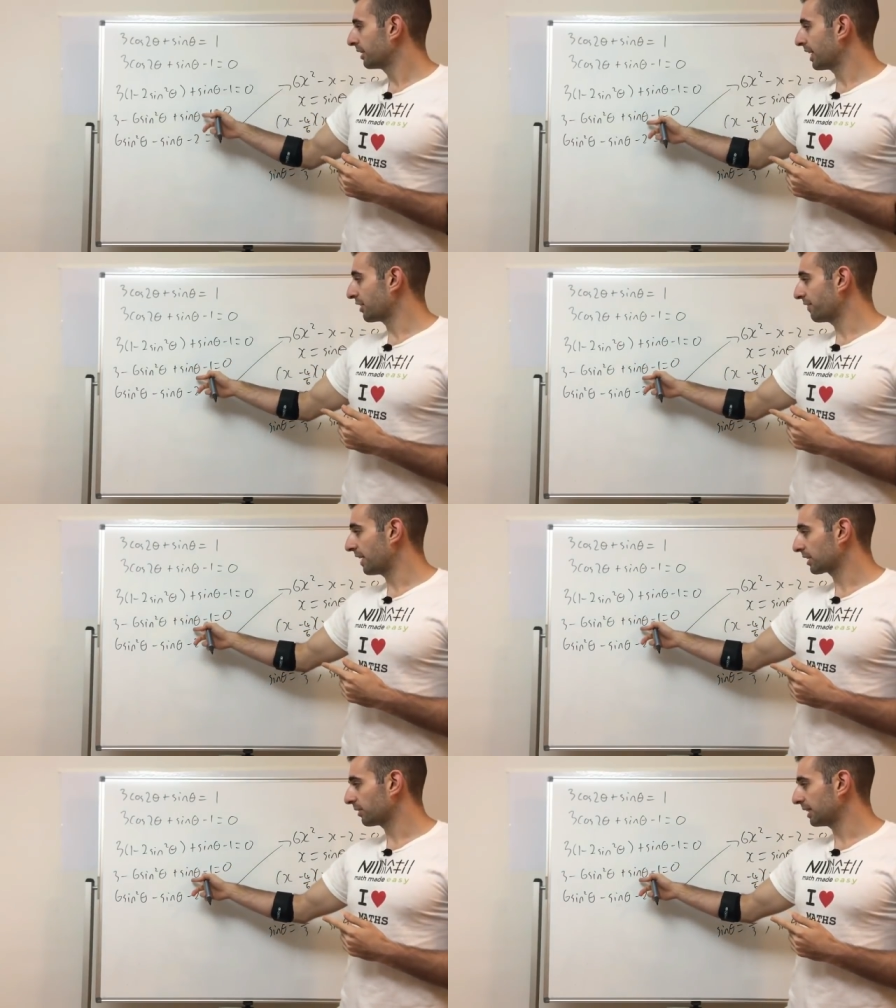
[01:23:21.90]
Can you
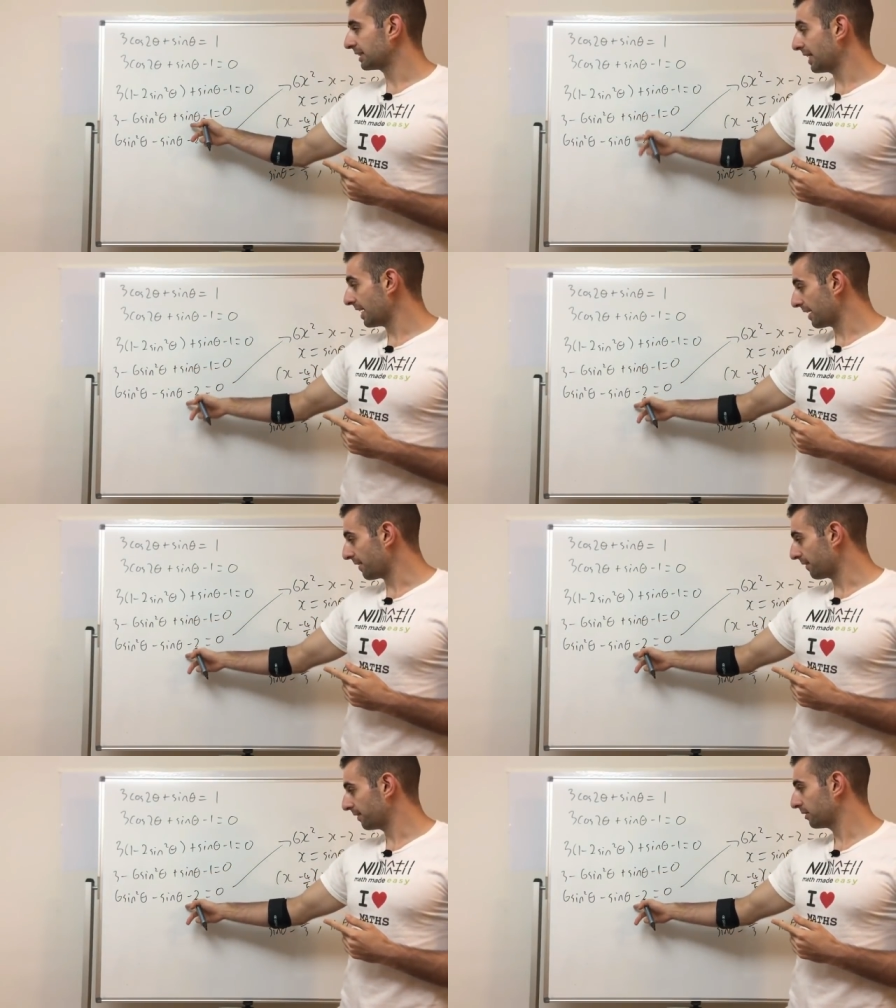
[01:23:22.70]
factorize
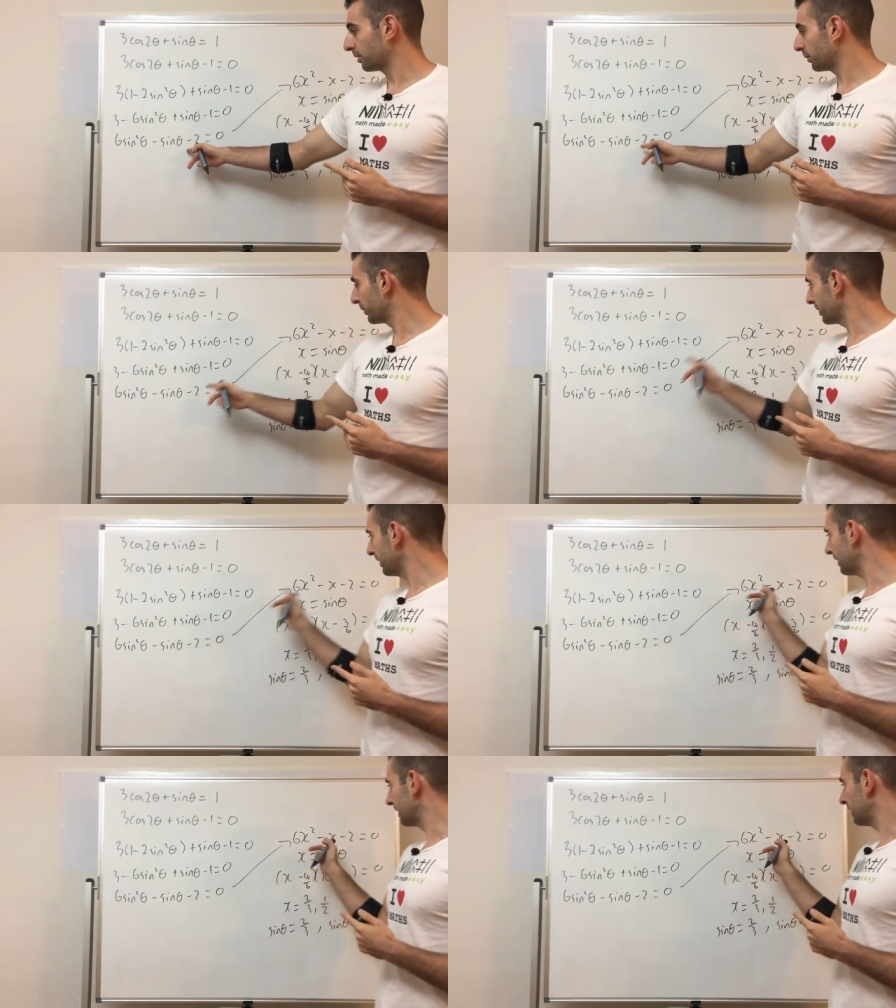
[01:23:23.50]
now? Well,
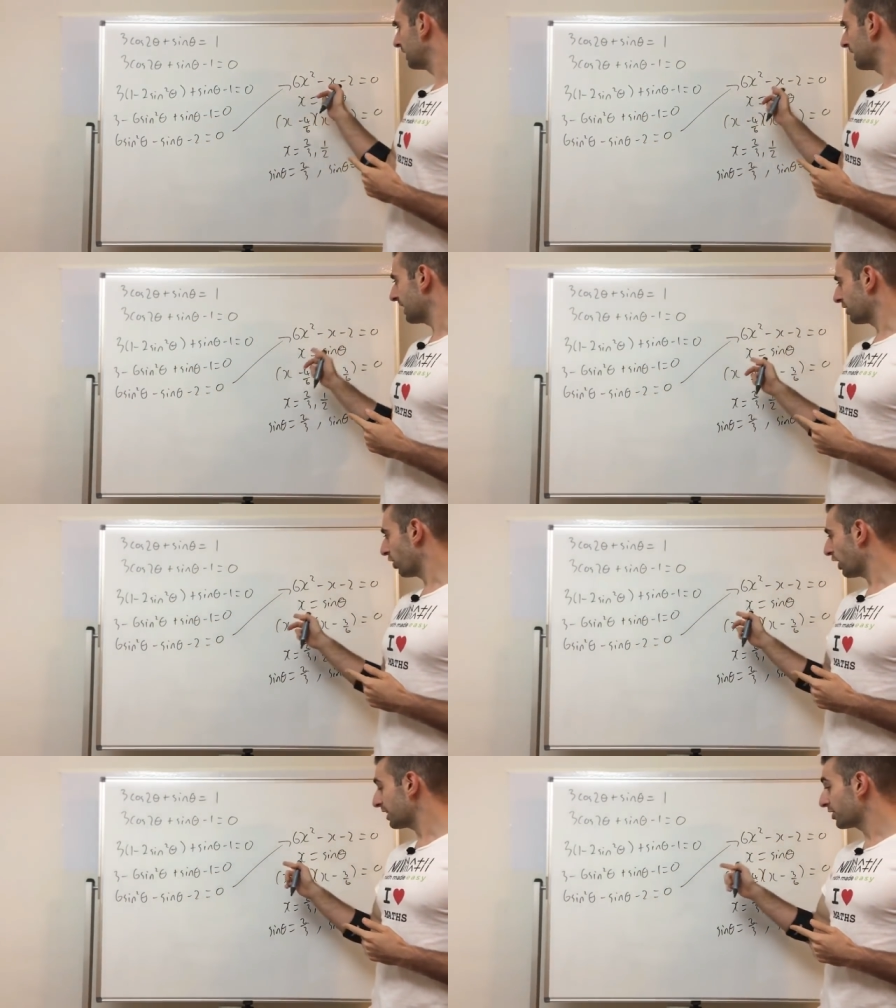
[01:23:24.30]
yeah. Now, no,
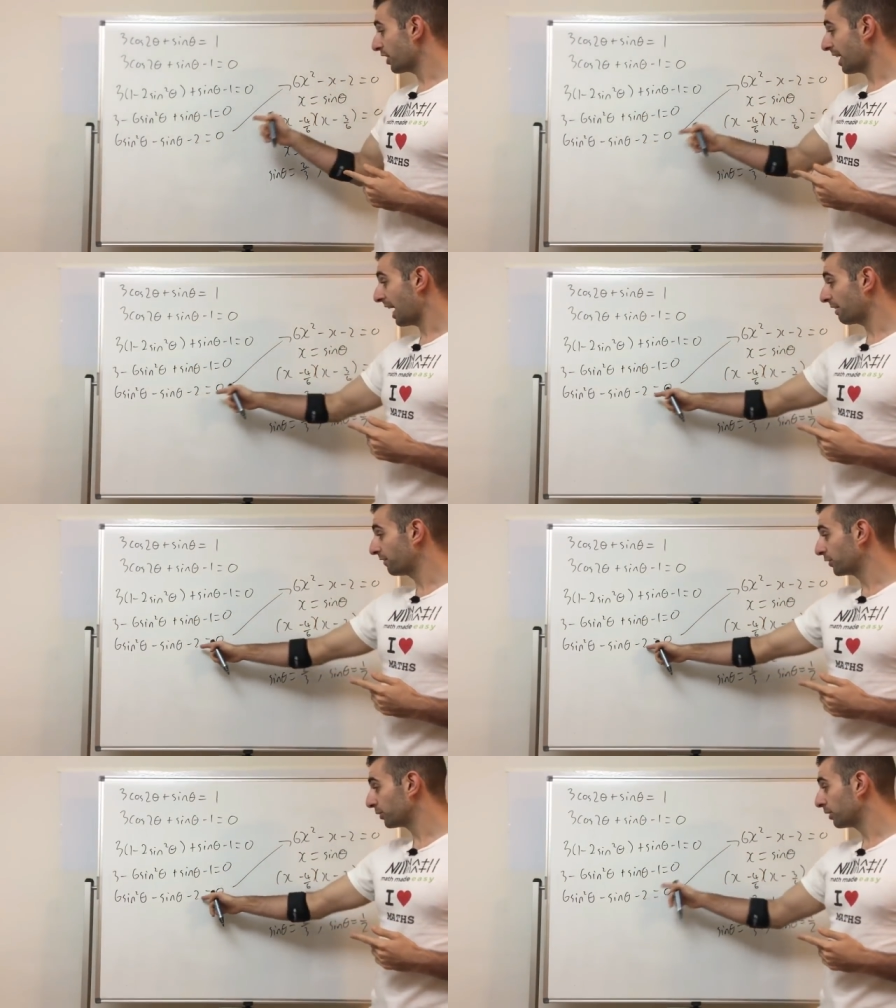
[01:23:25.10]
I did not
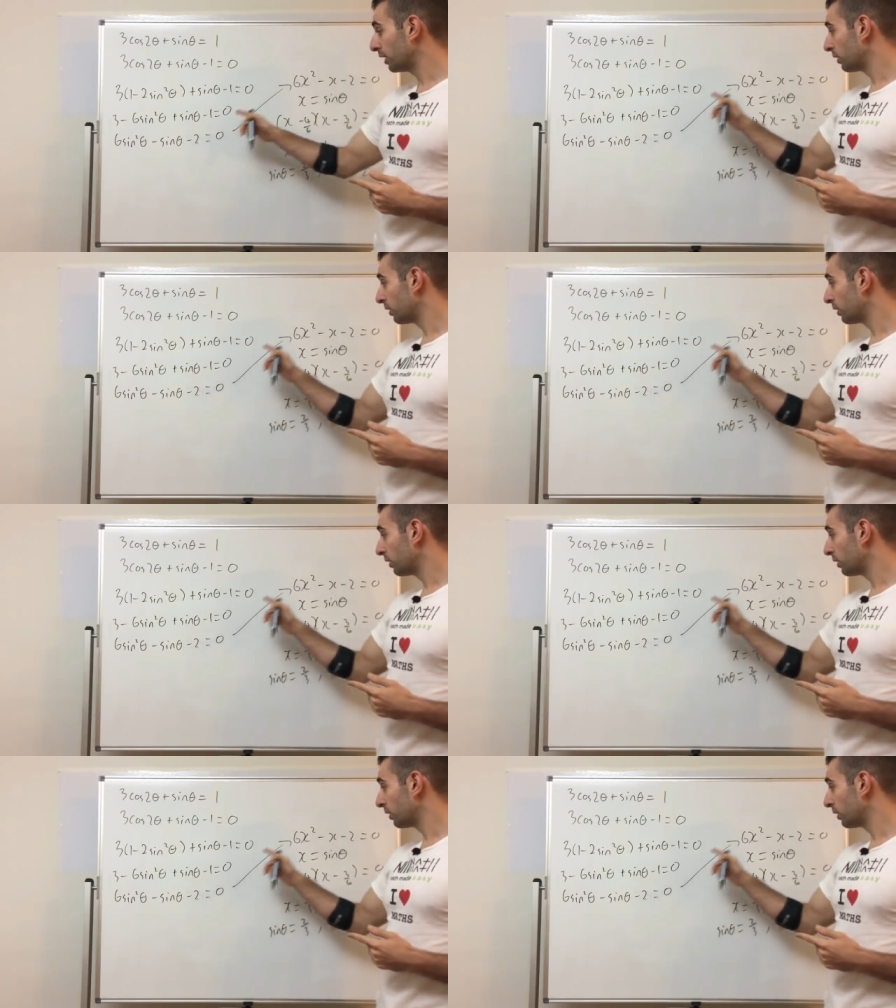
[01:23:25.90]
have to